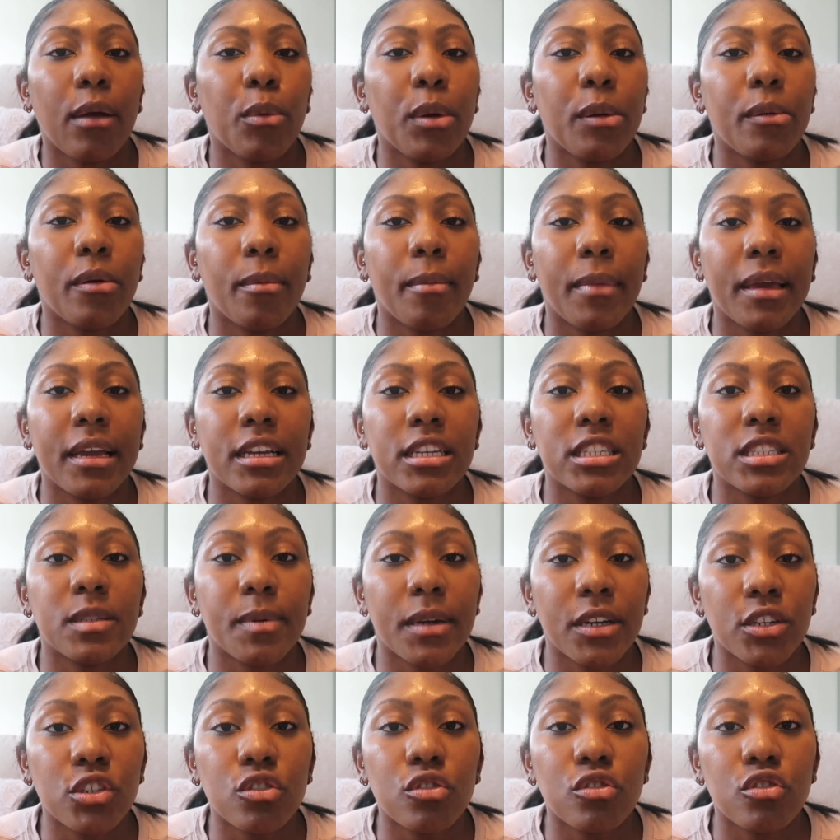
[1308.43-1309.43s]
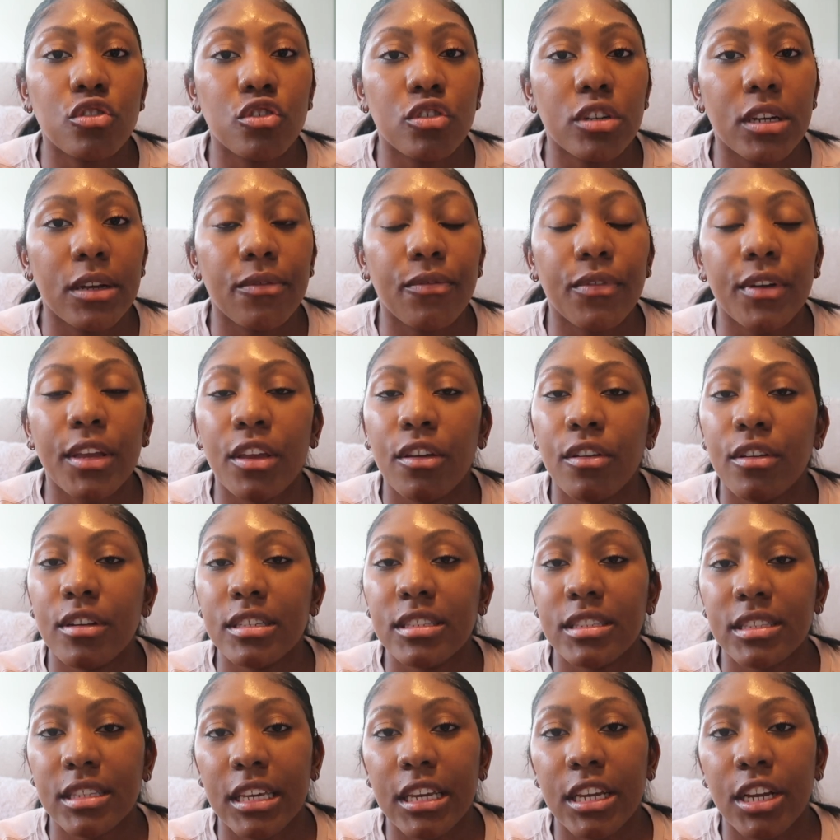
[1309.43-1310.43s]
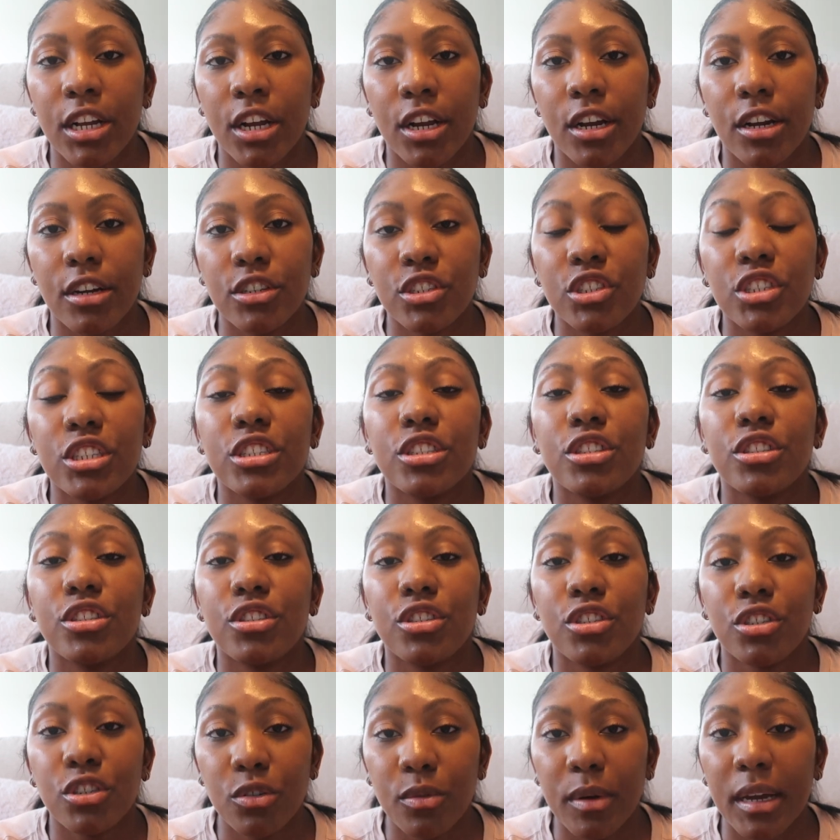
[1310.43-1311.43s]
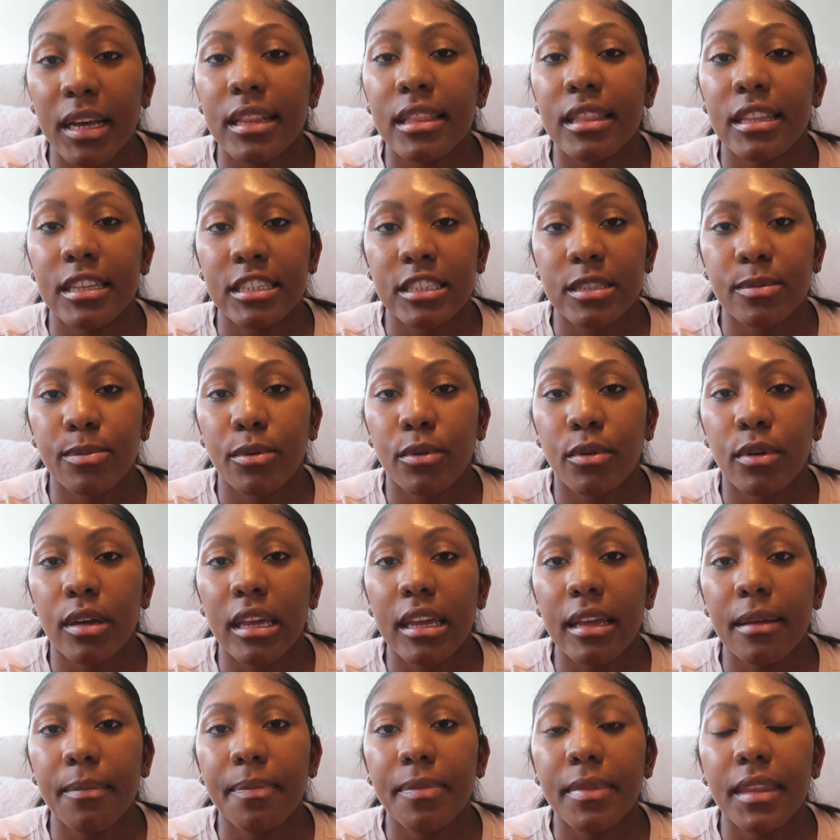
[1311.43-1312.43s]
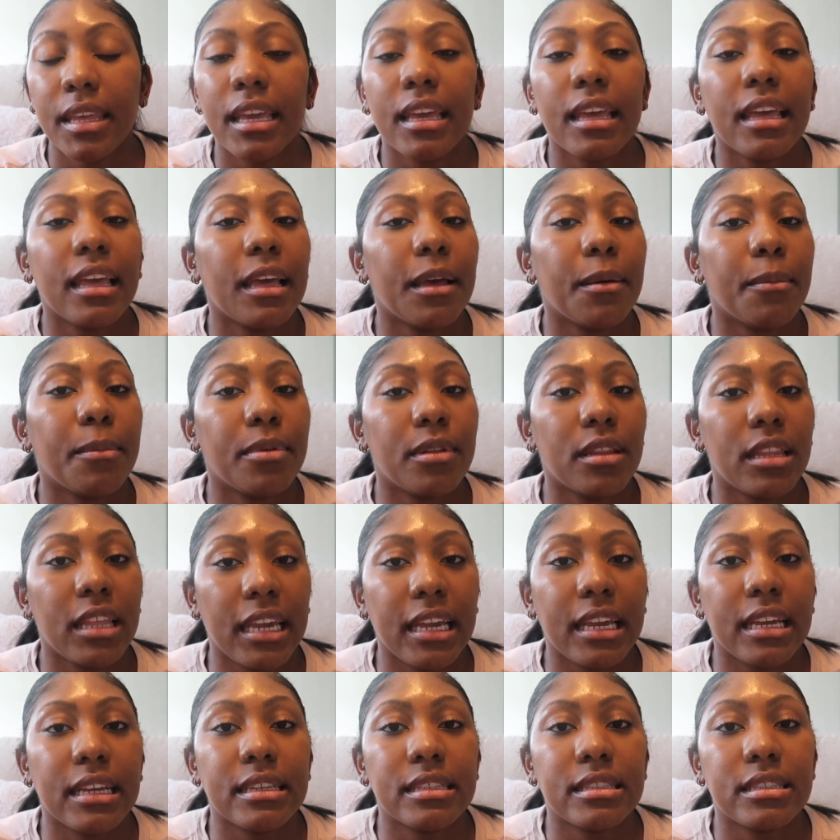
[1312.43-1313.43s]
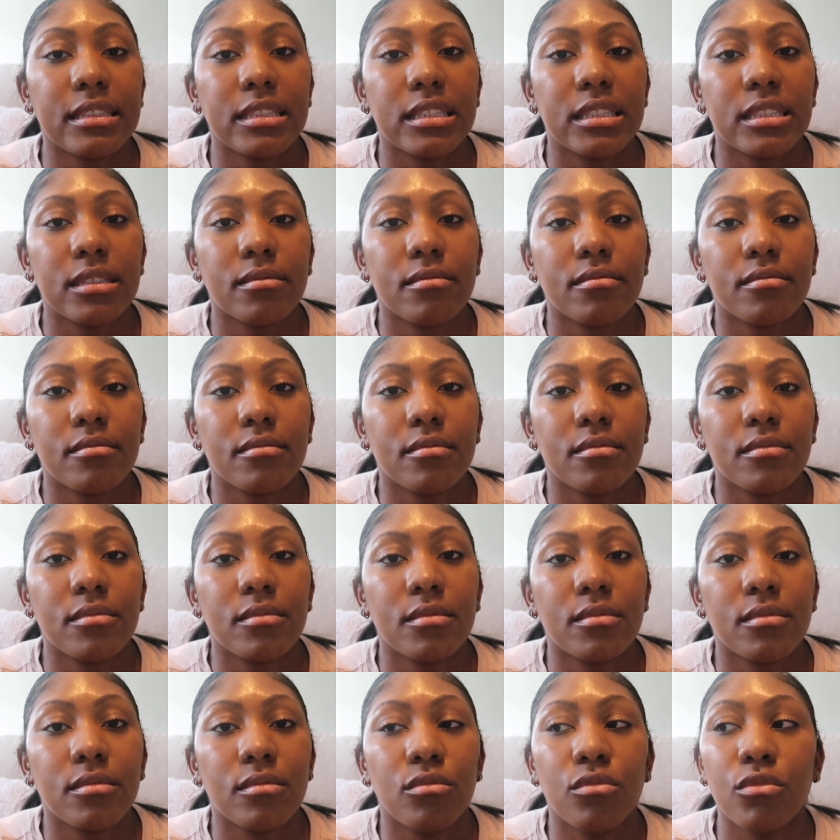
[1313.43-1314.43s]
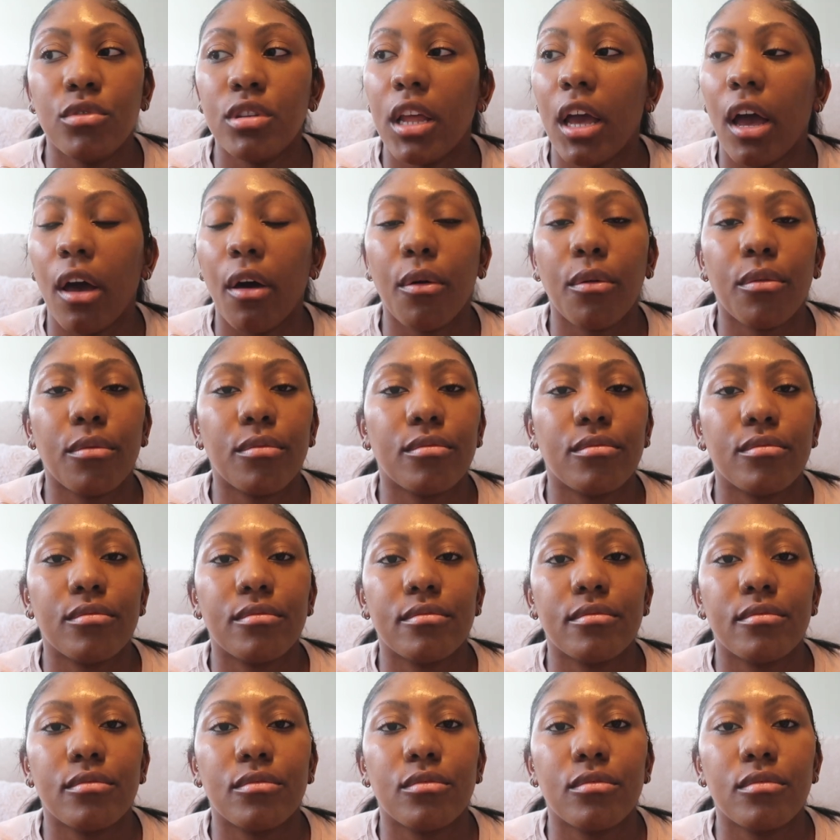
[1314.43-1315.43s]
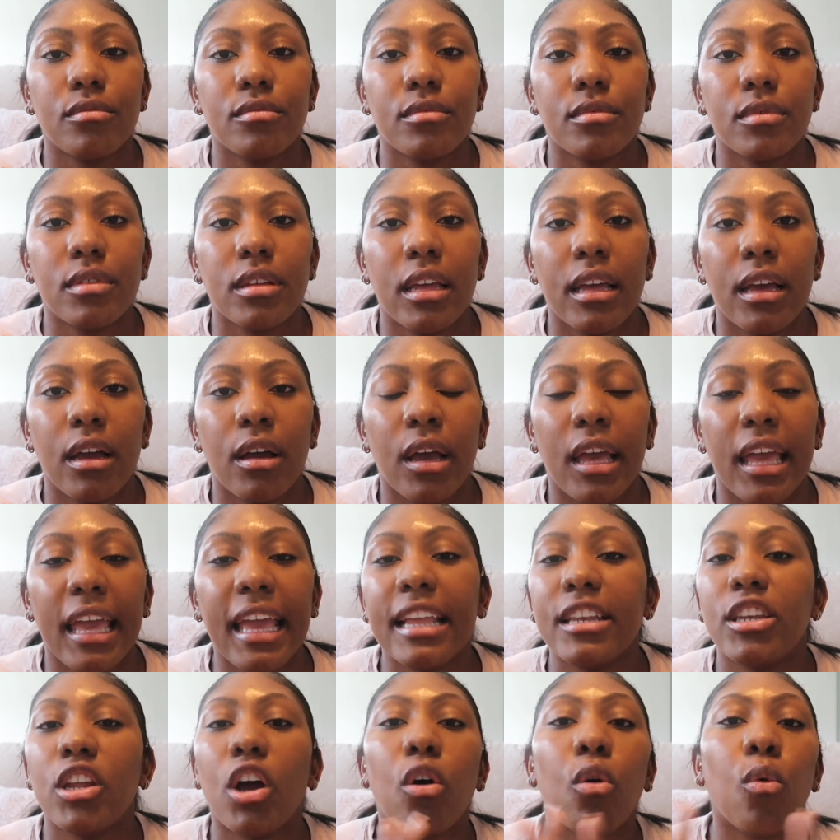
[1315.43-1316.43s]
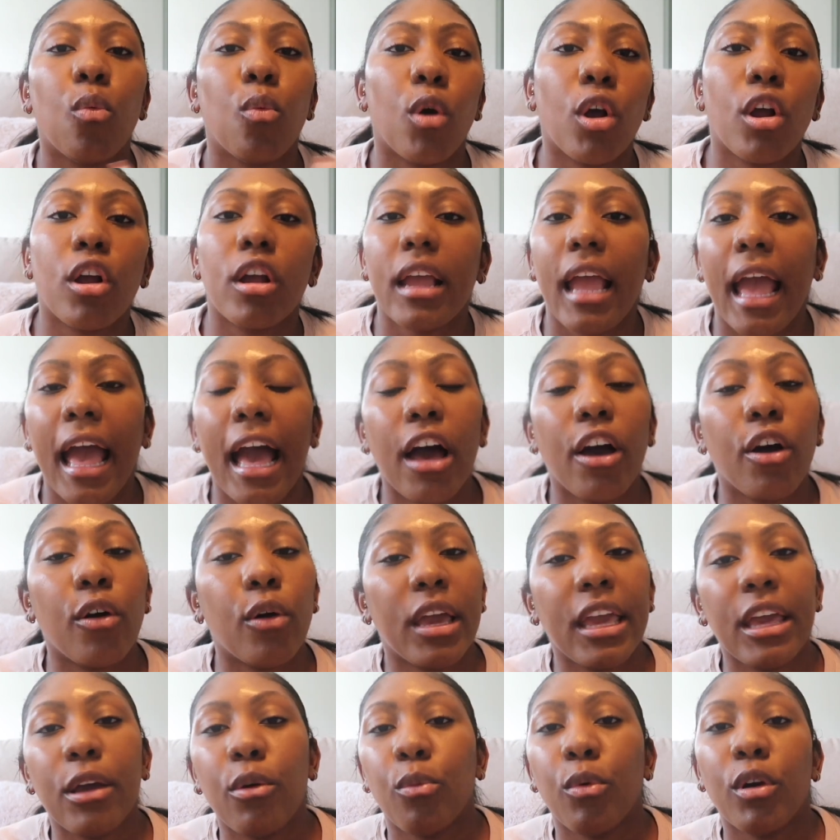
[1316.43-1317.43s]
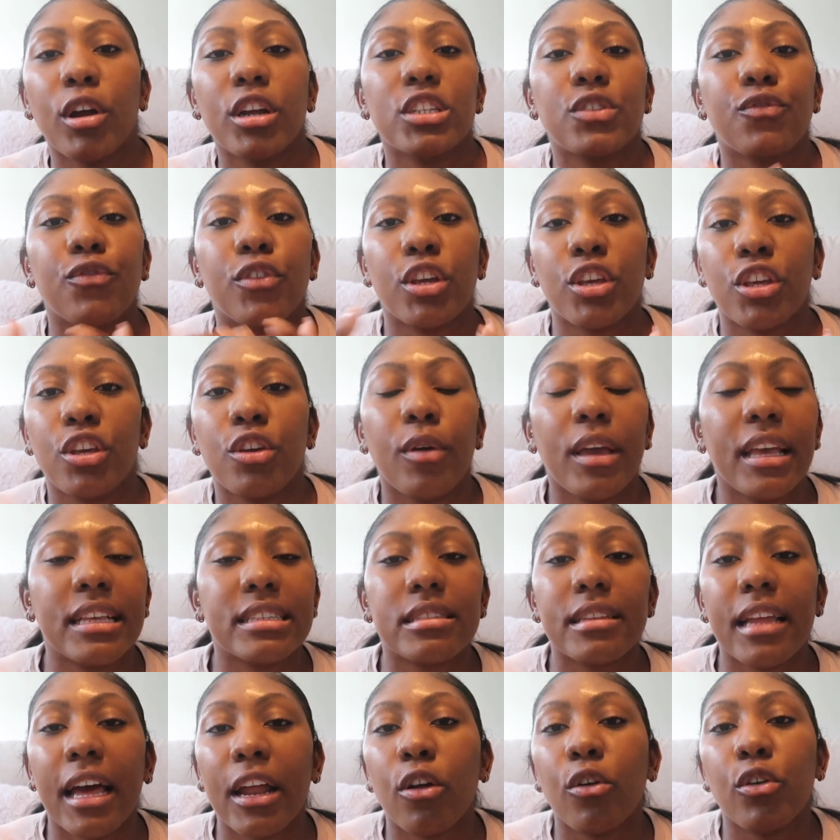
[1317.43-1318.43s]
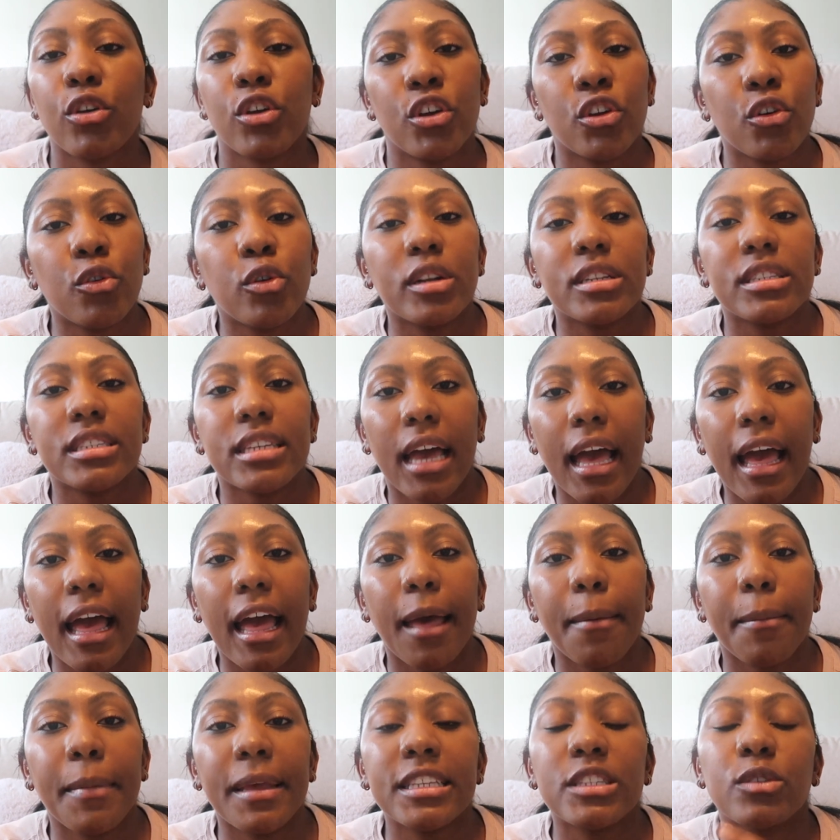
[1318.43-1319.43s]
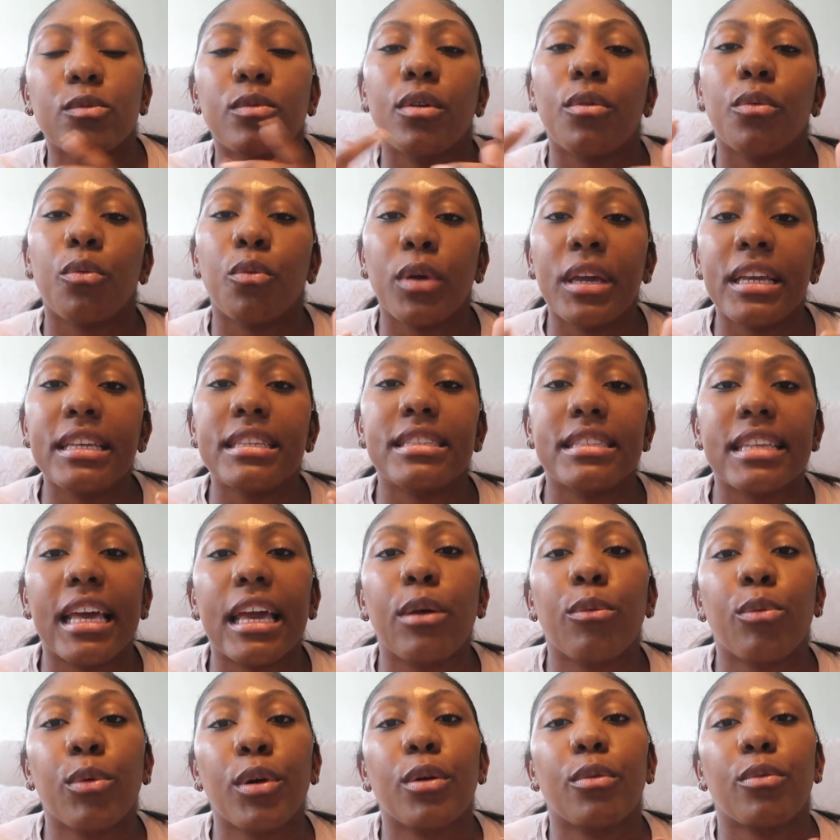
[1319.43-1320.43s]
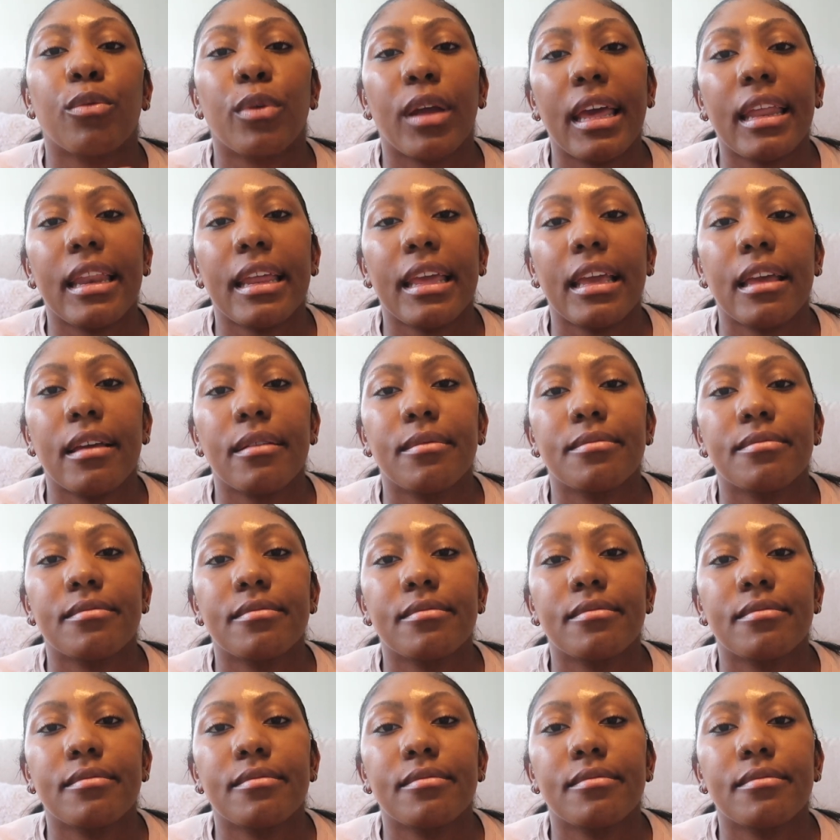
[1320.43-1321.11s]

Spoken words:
We will make a special trip for you to see her. She's 2 at this point. Please. No. It don't work how it works for you. It's not on your time. It's when we say we're ready.